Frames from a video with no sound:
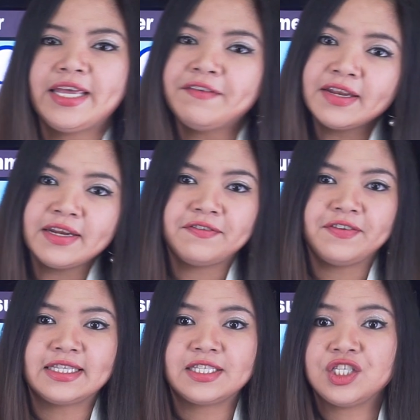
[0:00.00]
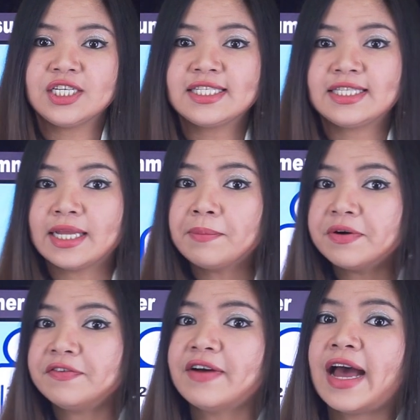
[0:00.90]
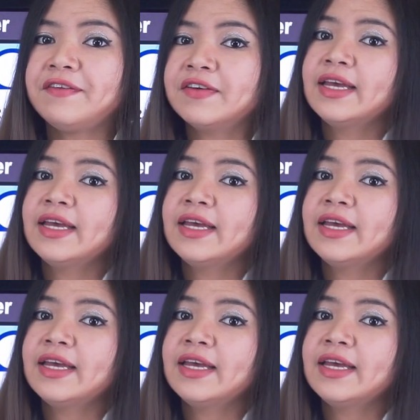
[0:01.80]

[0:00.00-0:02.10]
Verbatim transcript: Even if it's just number 5,